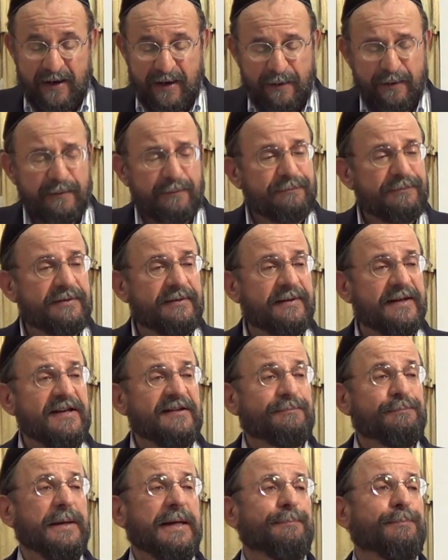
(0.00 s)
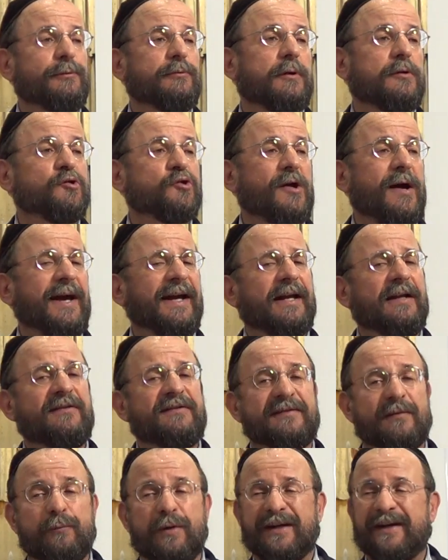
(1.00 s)
Uh, these people are
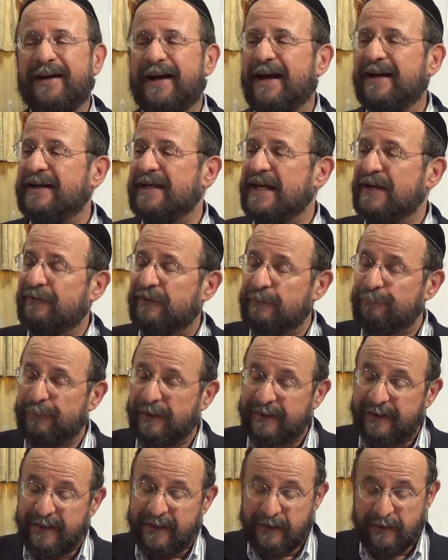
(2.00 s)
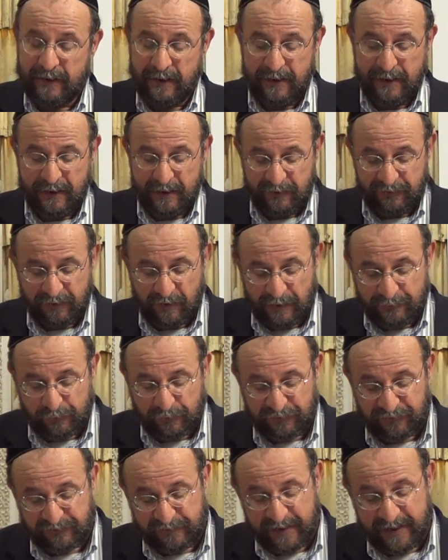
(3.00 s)
giants that we can't even begin to
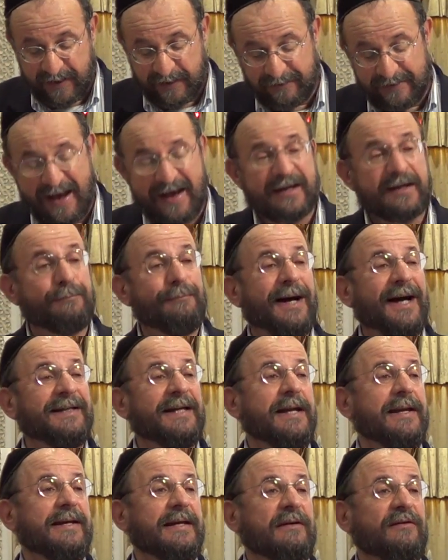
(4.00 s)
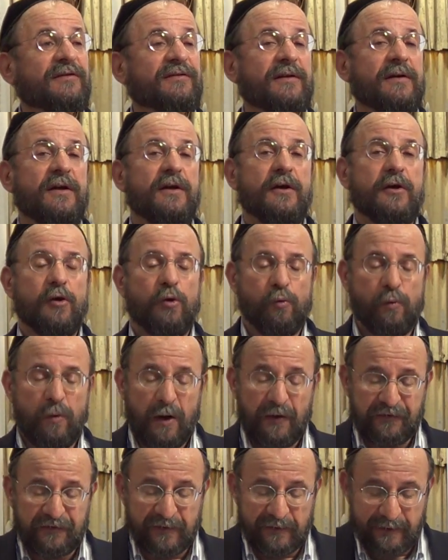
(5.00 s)
understand. Nachmanides, who
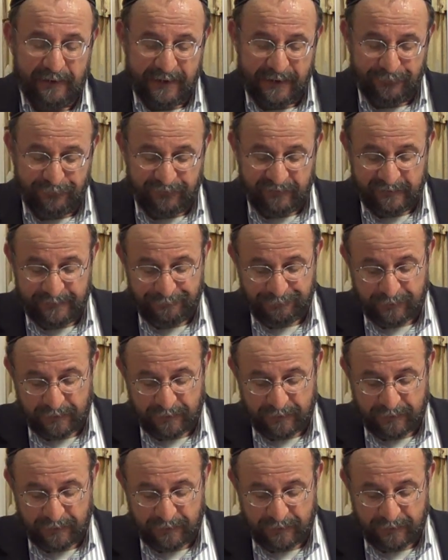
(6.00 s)
also lived